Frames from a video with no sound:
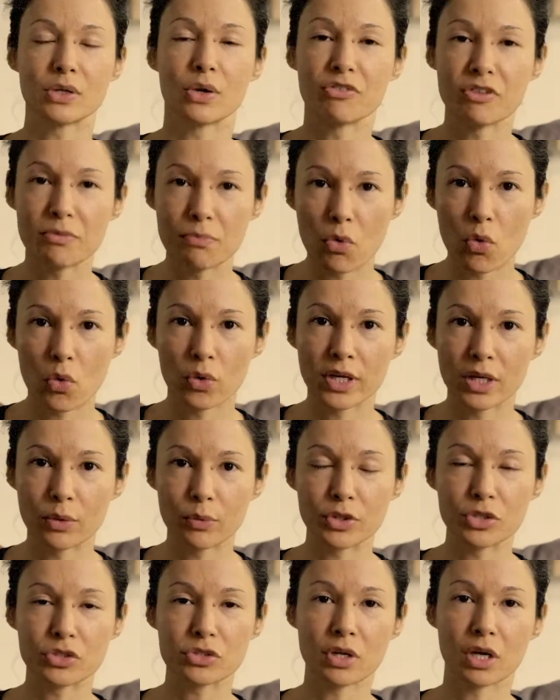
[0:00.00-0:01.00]
every morning when
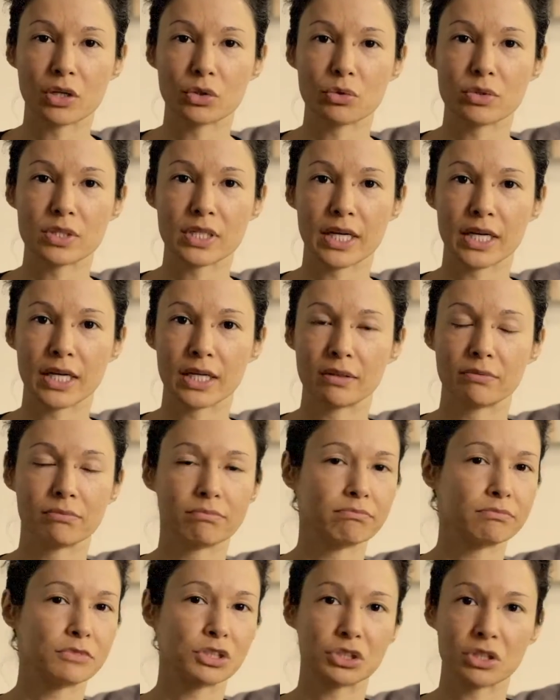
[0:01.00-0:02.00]
you start your day,
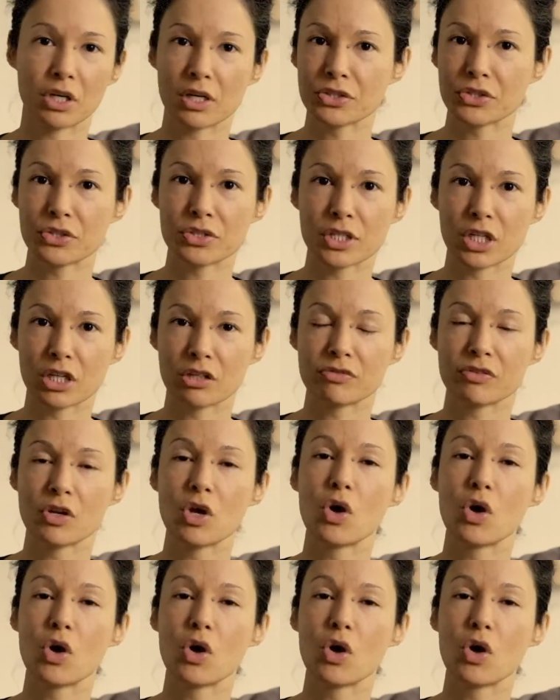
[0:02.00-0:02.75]
just ask yourself,